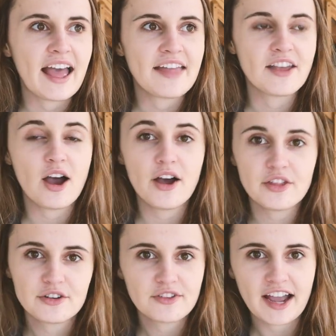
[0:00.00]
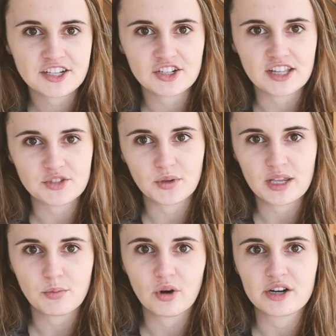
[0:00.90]
And the other factor that's really
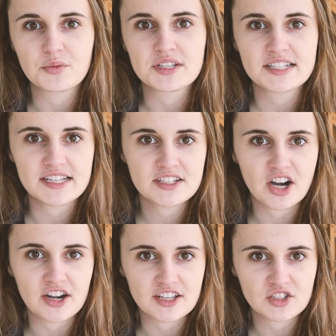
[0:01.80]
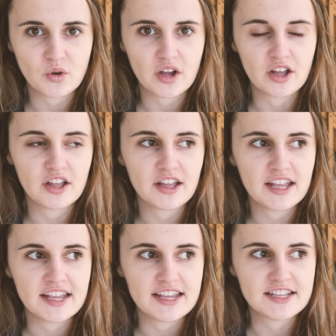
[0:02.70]
important with seed starting
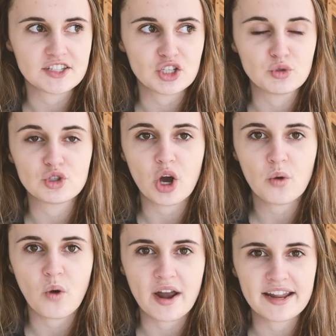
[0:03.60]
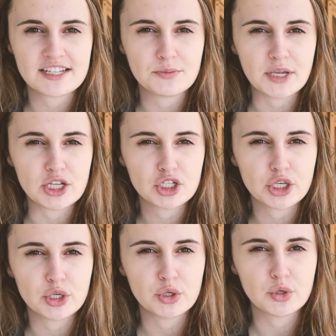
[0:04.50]
soil is you don't want it to be
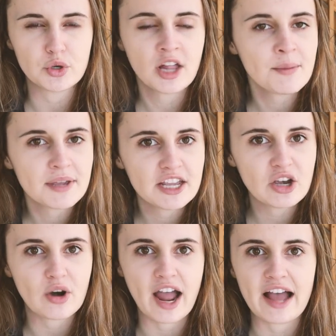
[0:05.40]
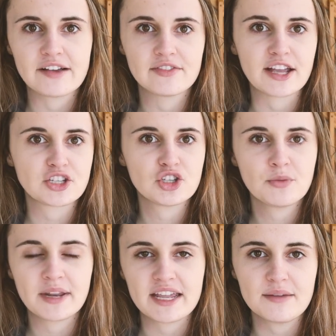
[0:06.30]
too clumpy or have like too
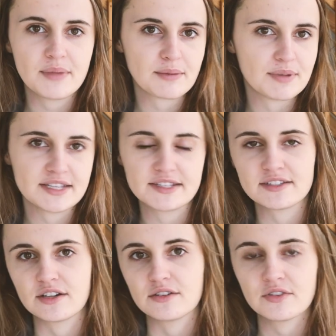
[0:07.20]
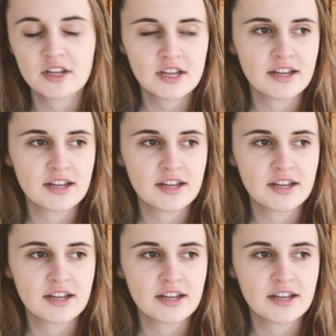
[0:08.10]
many big pieces of